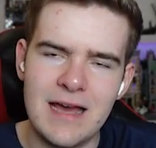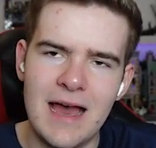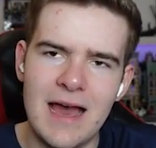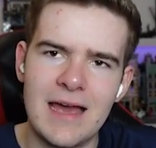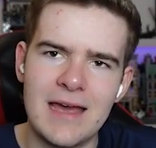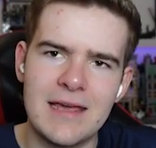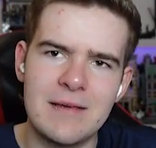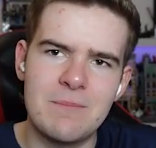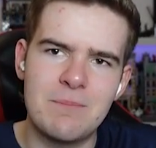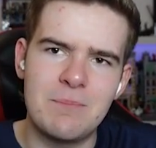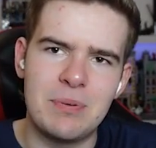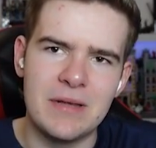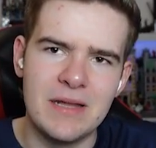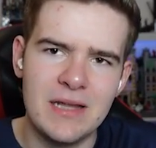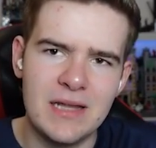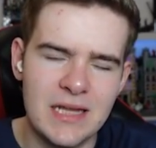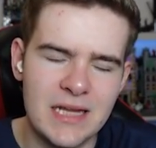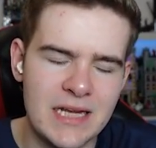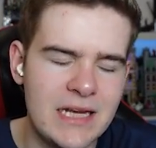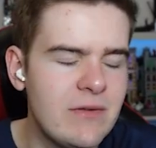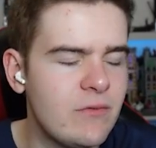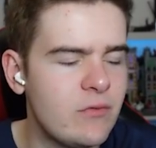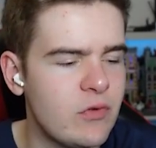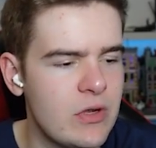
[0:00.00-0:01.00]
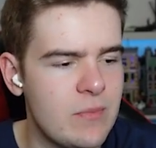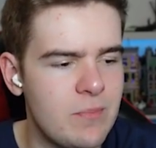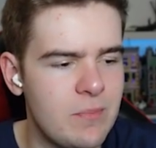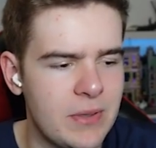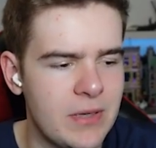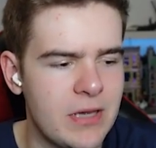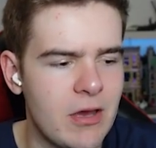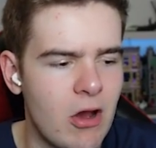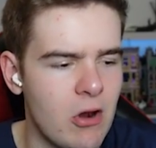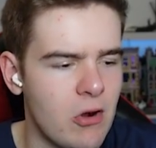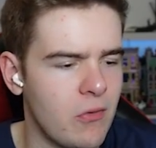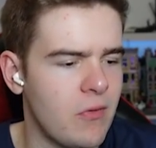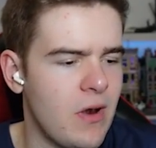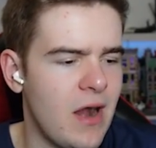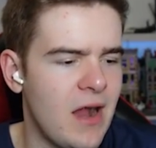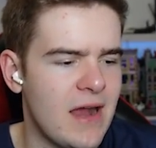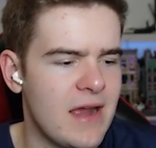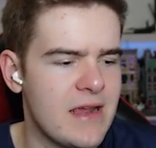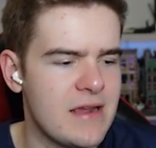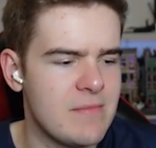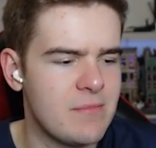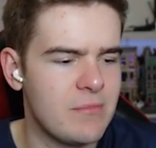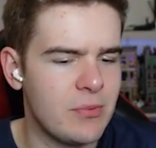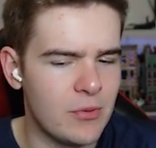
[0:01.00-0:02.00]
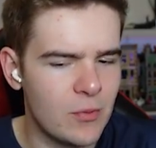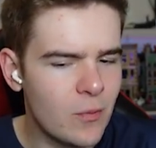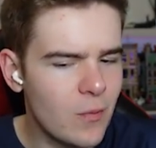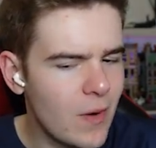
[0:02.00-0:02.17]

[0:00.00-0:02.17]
I believe we'd be alright, but